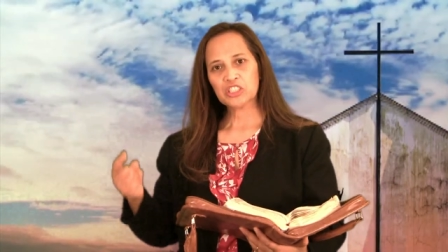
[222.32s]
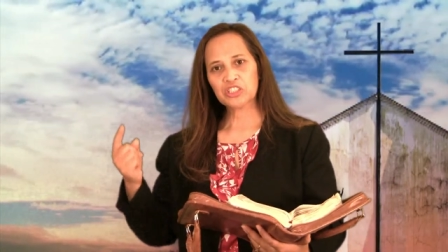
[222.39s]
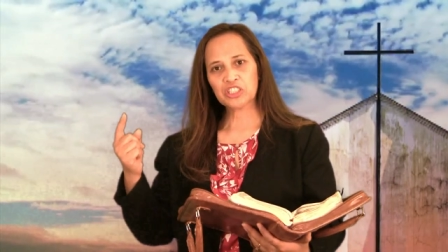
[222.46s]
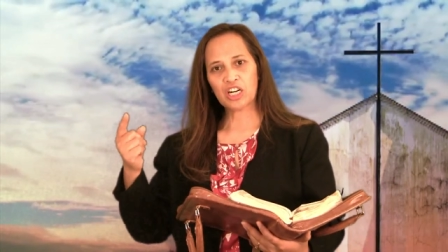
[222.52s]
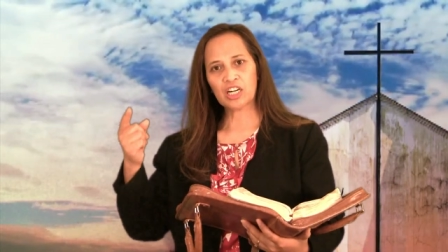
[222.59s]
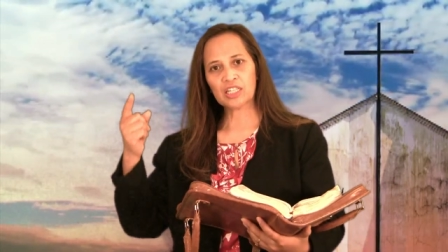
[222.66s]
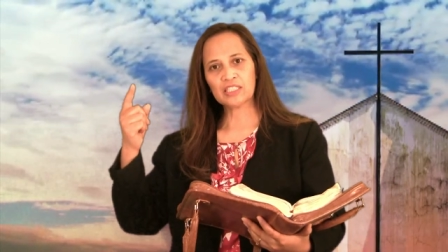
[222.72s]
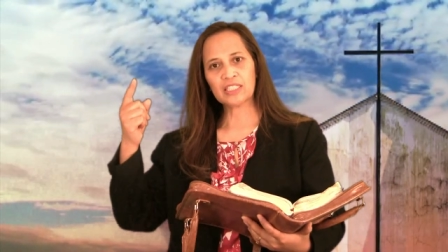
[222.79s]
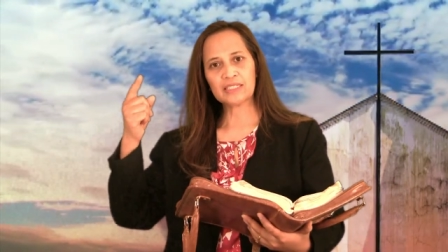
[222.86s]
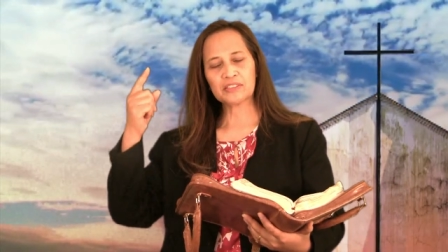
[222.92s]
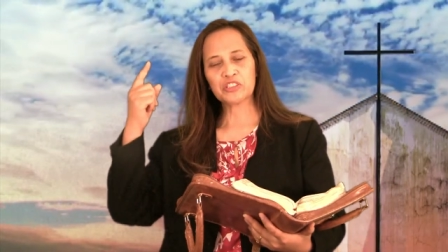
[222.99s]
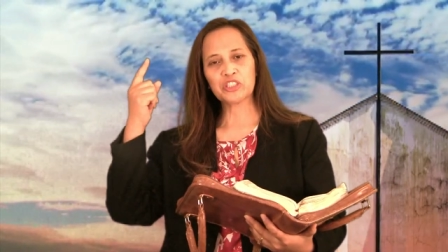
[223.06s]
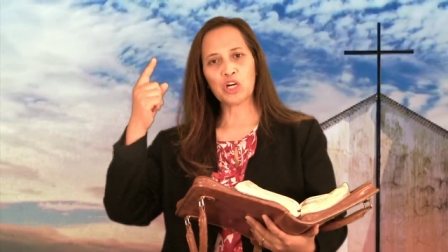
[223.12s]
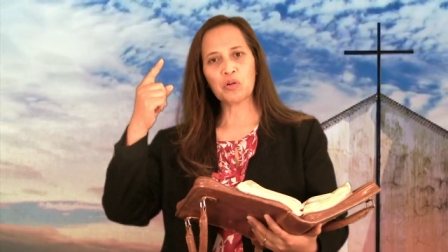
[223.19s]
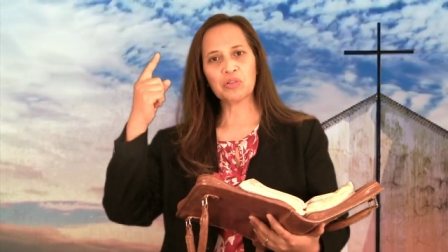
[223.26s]

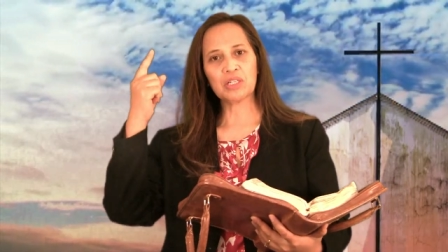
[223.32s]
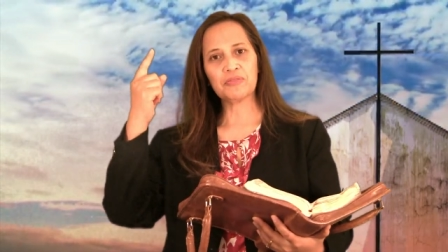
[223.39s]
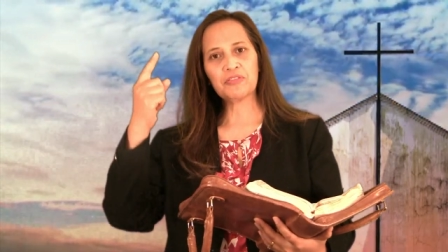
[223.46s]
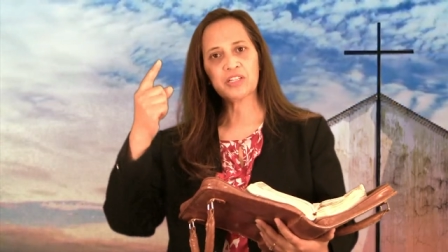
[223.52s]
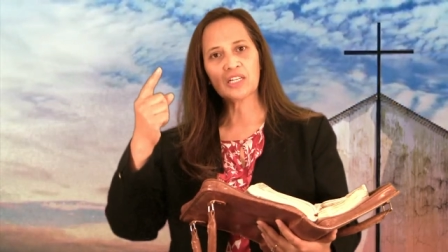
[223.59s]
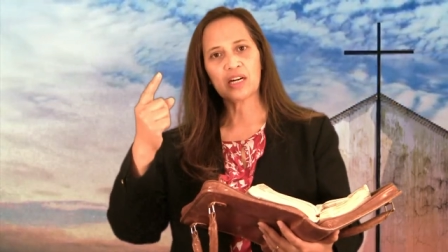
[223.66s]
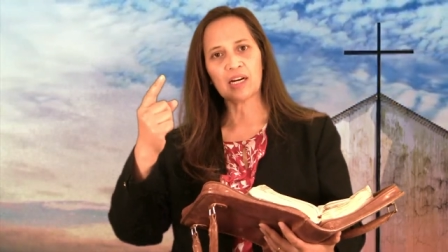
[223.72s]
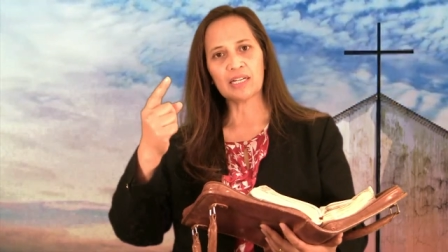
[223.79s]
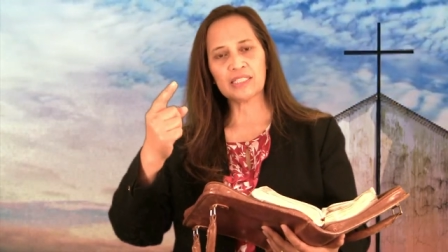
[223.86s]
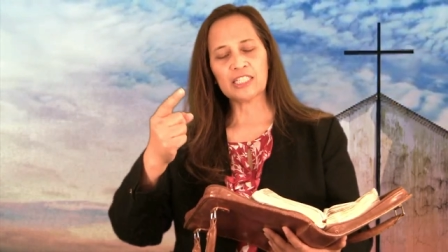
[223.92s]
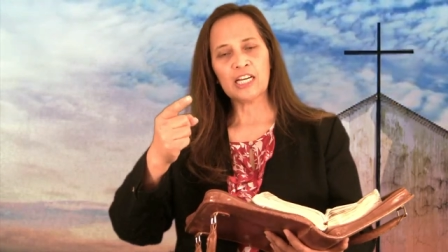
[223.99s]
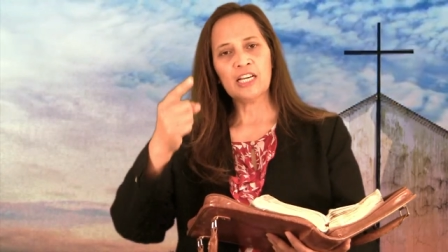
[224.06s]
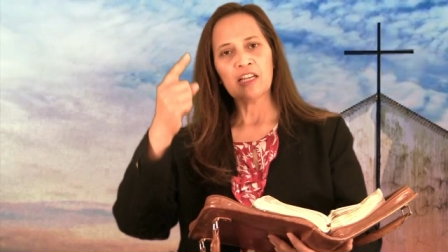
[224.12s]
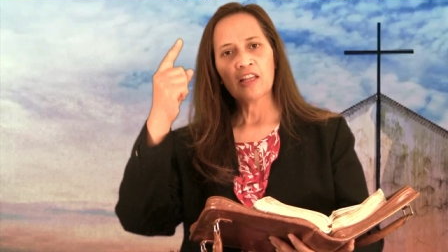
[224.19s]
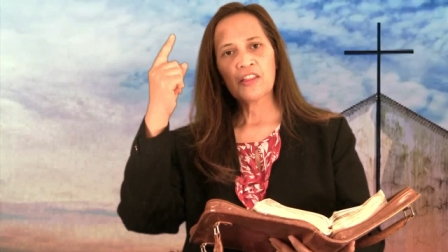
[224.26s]
Jonah, Jonah
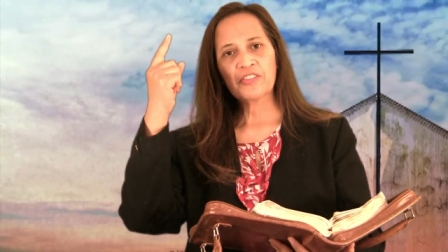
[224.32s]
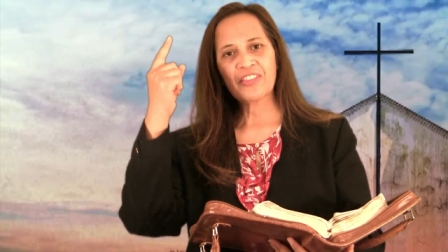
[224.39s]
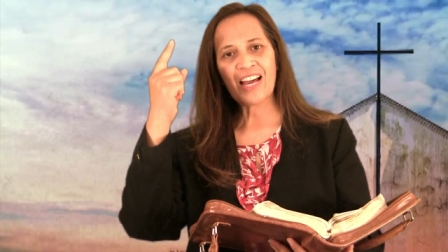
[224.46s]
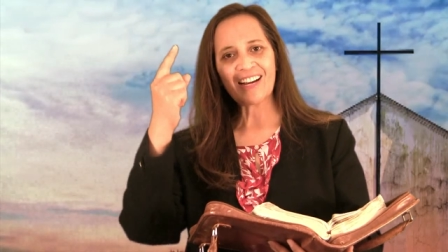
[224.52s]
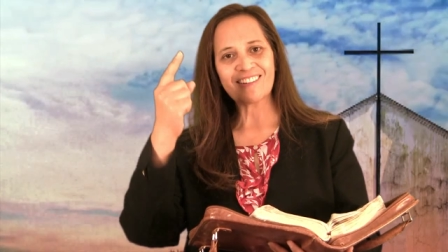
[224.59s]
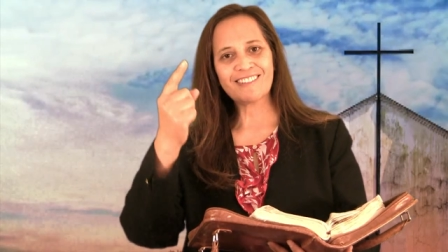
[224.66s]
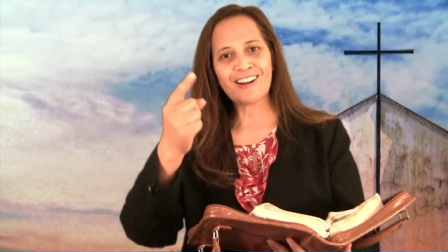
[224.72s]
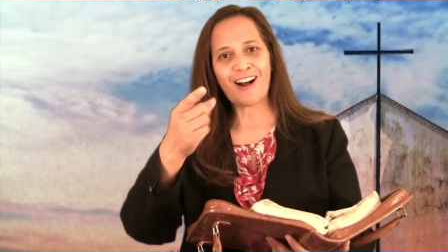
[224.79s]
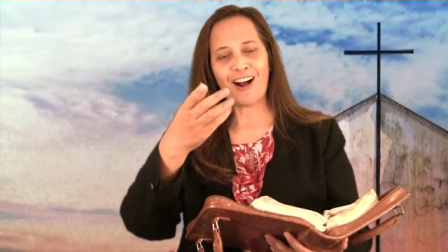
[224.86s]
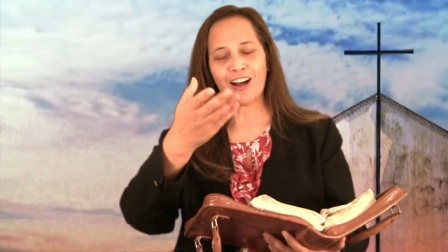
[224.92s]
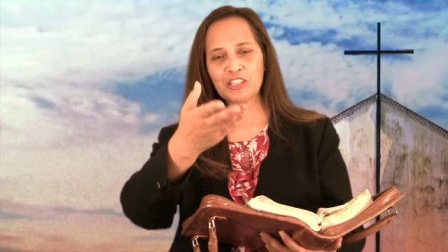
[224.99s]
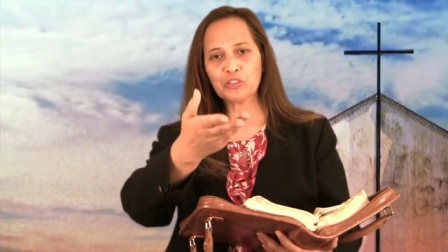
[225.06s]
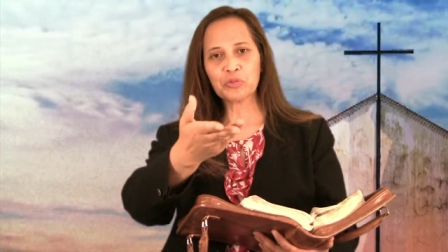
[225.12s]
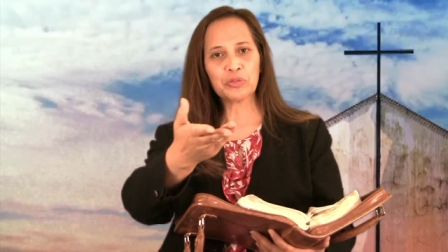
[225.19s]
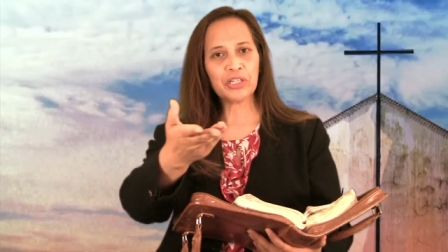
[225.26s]
forgotten that
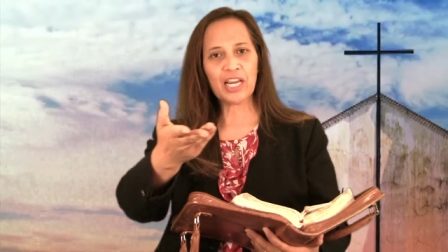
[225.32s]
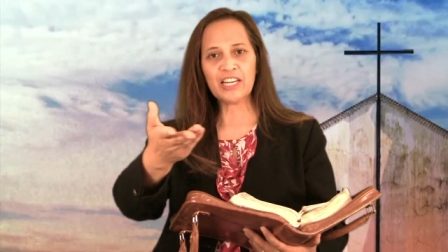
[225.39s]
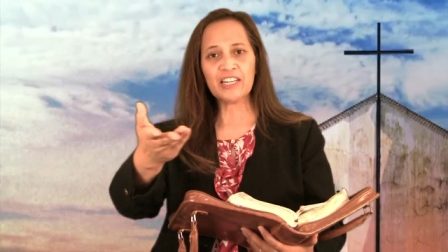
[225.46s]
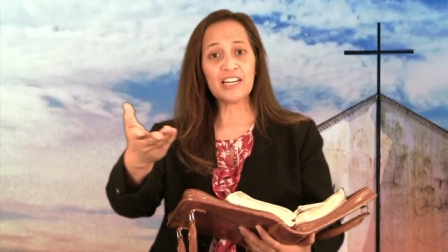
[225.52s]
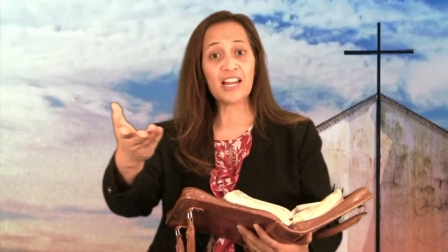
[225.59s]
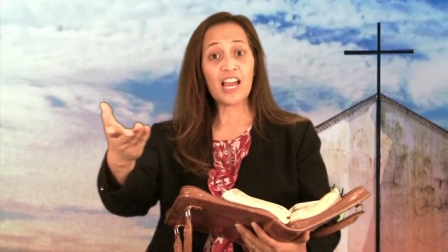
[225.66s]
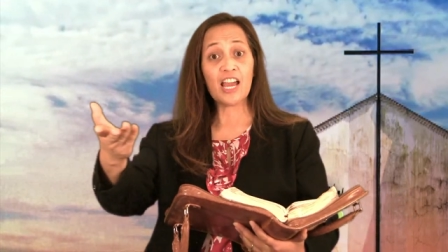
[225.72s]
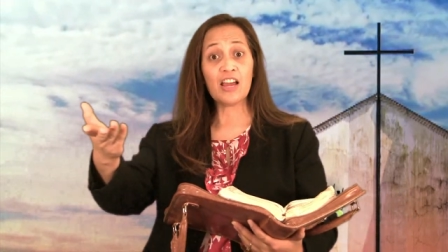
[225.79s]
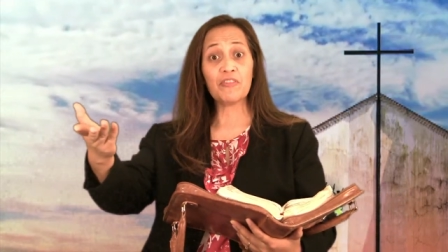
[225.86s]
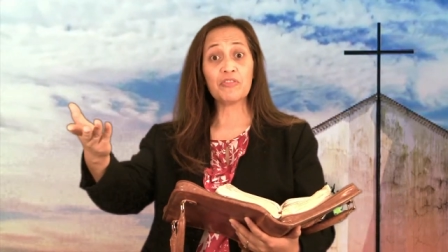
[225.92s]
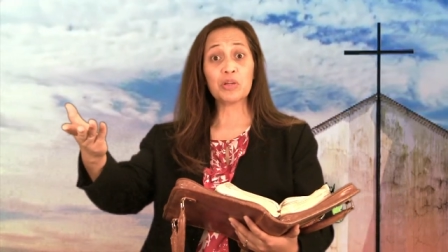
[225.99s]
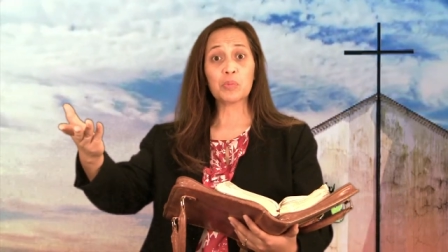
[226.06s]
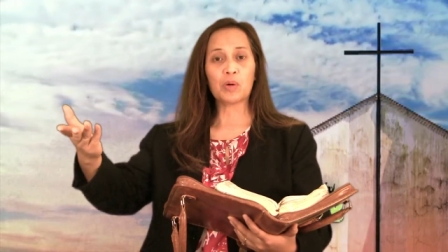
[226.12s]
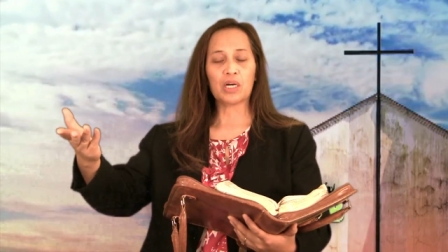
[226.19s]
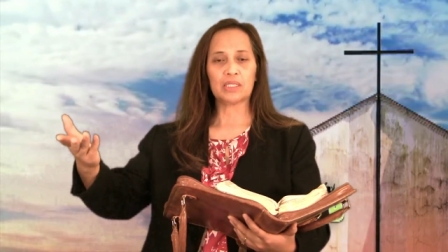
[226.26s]
God created
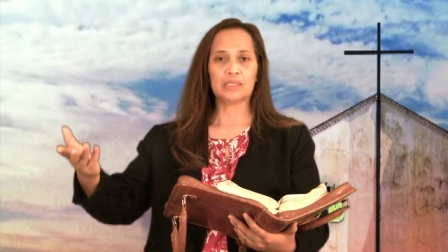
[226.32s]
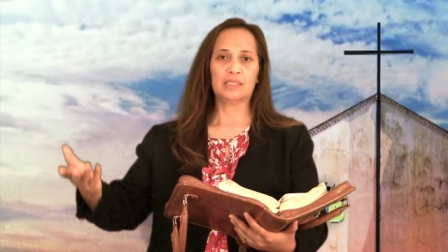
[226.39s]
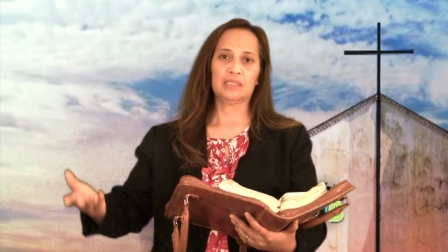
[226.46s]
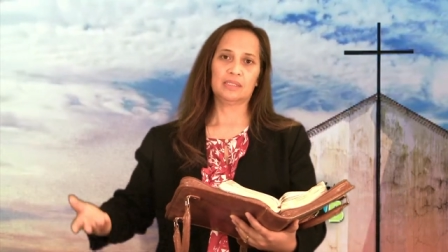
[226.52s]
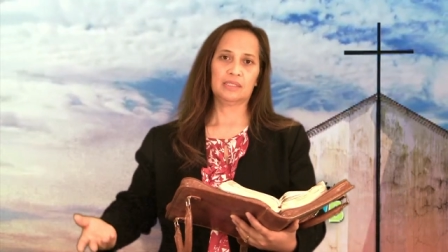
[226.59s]
everyone.